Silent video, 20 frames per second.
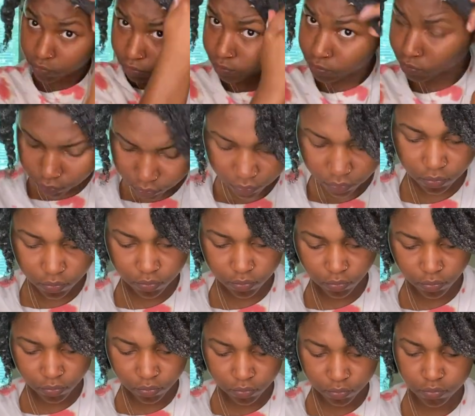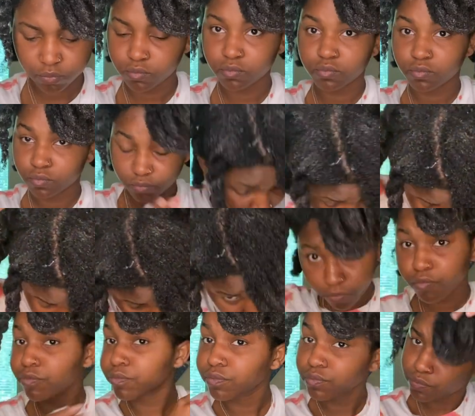what about Muscula?
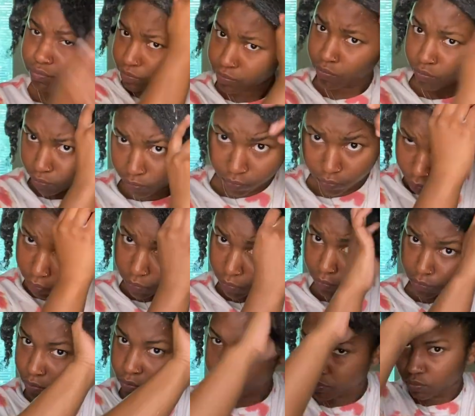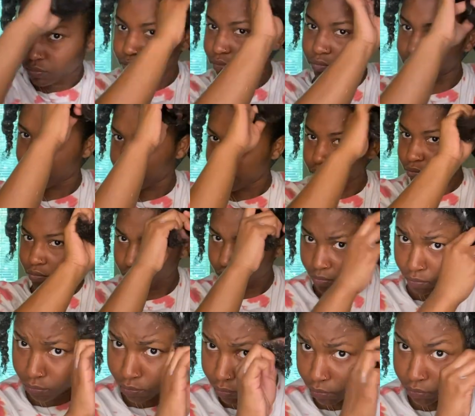Muscula. All my people
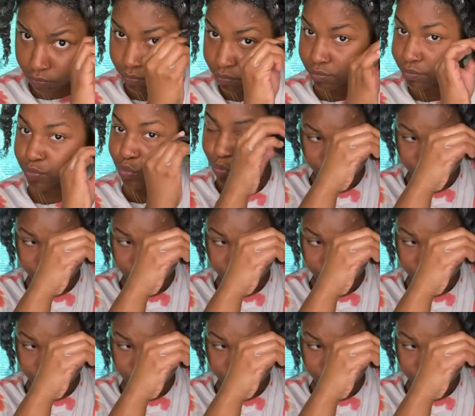monkey they got